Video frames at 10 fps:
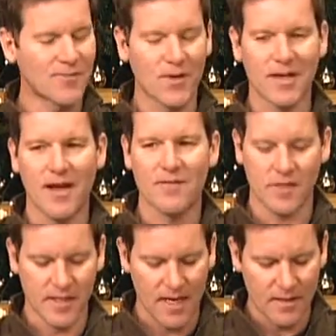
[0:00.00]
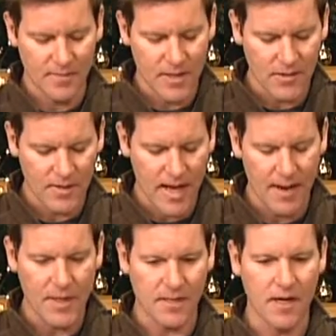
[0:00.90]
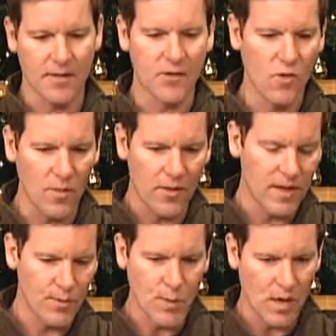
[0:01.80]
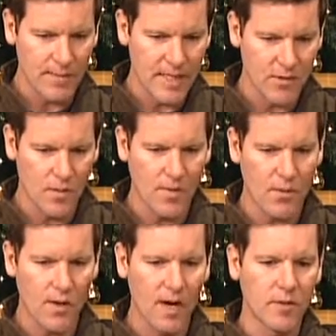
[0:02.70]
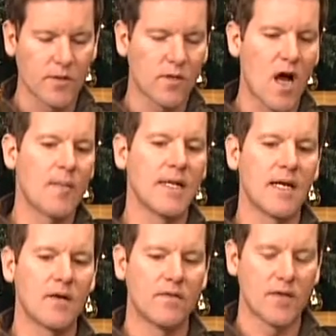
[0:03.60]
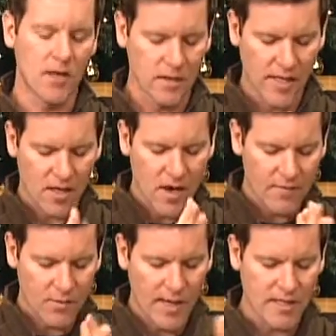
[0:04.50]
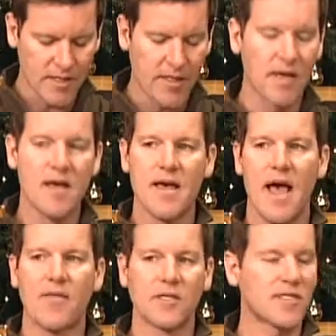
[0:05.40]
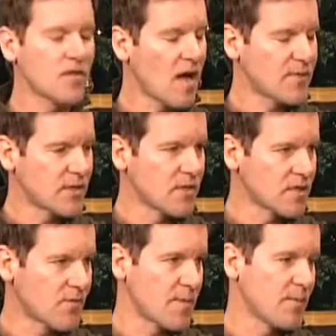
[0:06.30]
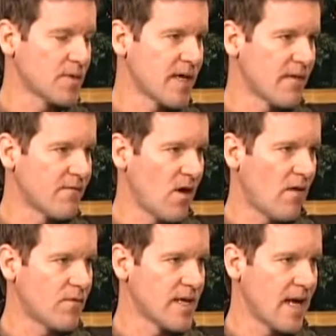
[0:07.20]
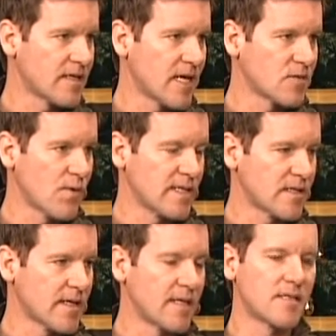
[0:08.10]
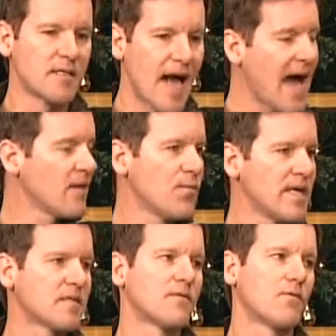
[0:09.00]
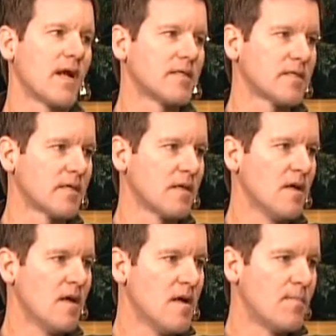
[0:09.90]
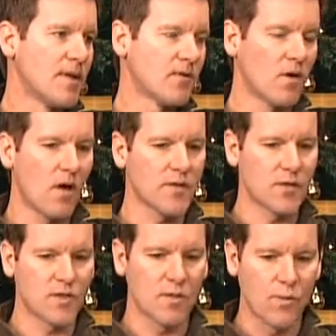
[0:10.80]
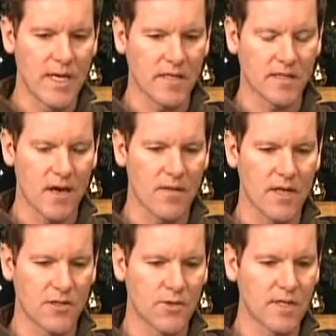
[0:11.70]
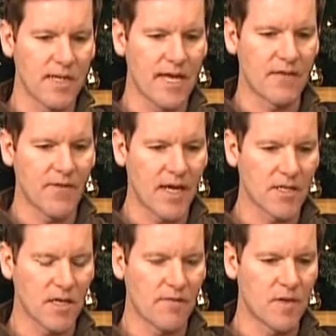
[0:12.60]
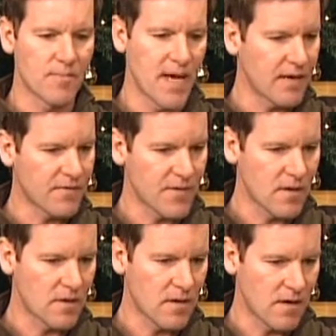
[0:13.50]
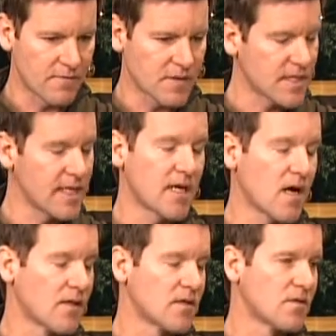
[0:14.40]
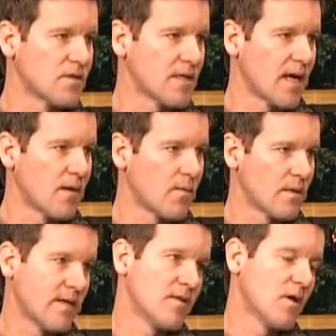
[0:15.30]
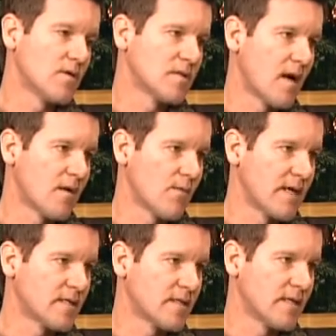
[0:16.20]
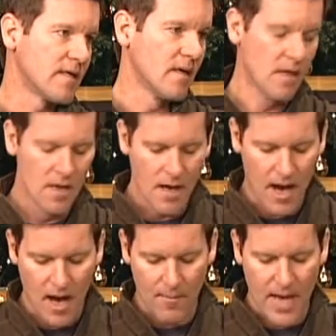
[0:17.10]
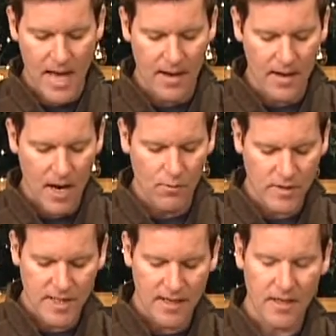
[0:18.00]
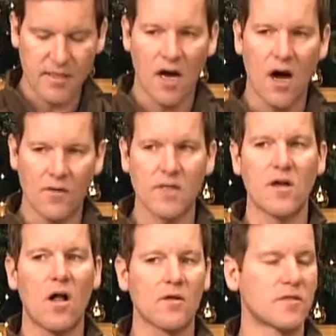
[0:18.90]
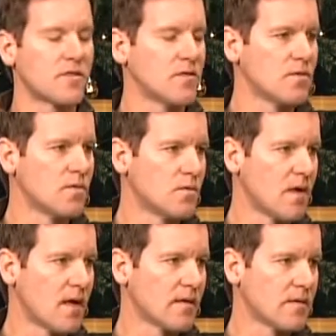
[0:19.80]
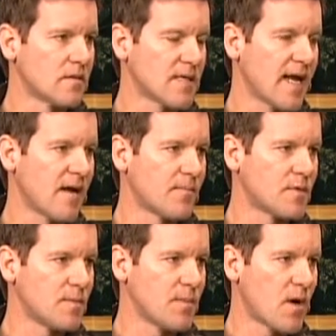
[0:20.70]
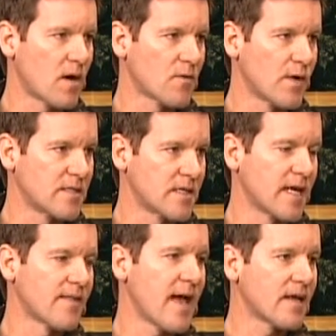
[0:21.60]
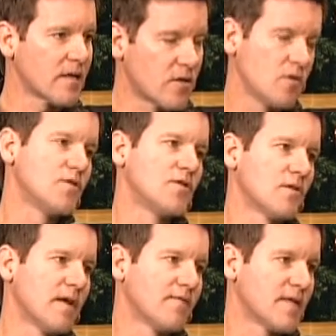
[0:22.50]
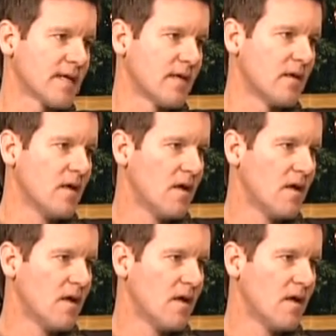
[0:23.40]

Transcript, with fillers: we're kind of excited to be doing that. I mean, it's not the normal thing we'd want to be doing, but we're able to accommodate it over there yeah. and kick off the race league. And there's still opportunities for people to get involved with the Out of Race League. It's nine weeks of racing. But there are also some weeks there that you can take advantage of the benefit of skiing on the Tuesday, even though it's not a race league. Yeah. Um, and I will say it's $100 to uh, sign up to be part of the race league, and that includes your lift ticket